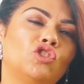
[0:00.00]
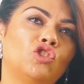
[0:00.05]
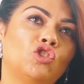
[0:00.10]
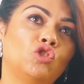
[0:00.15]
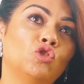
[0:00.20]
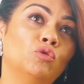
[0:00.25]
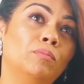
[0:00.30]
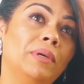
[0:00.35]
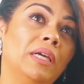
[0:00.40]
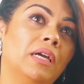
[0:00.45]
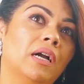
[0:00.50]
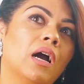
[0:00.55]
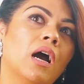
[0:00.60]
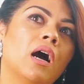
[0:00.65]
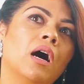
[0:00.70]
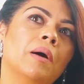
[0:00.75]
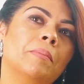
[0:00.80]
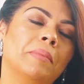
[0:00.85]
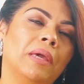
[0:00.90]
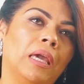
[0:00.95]
to
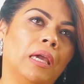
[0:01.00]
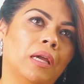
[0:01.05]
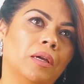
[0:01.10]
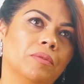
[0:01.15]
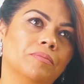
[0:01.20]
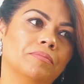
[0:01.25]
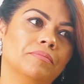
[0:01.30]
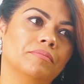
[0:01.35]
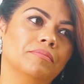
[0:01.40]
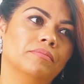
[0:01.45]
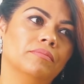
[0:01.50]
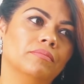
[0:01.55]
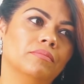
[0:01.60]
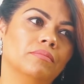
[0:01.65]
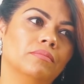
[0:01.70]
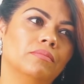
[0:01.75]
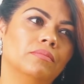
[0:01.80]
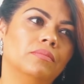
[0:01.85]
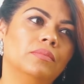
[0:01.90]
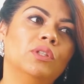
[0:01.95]
becoming
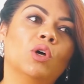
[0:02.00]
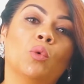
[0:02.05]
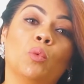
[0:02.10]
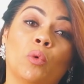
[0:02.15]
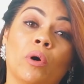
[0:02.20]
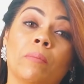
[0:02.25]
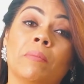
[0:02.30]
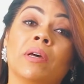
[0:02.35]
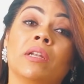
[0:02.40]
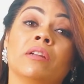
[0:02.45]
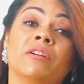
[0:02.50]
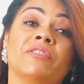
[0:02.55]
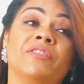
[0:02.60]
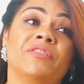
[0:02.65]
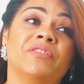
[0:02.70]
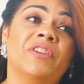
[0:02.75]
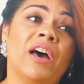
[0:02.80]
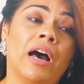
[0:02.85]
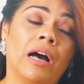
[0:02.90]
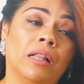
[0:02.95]
the woman of
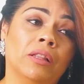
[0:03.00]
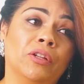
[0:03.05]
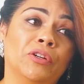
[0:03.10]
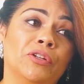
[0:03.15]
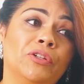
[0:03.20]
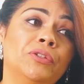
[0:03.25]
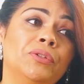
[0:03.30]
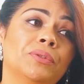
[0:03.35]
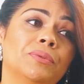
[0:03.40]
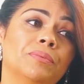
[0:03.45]
valor